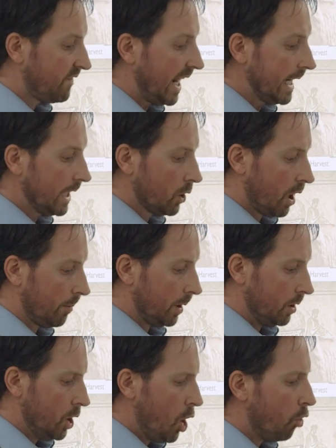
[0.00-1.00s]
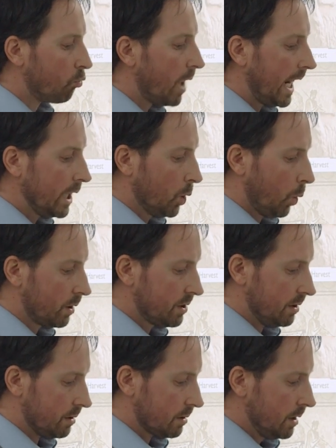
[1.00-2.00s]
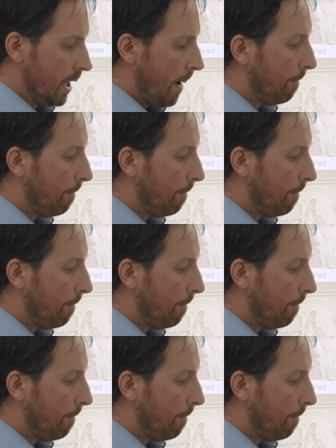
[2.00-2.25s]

fighting in armor, riding horses,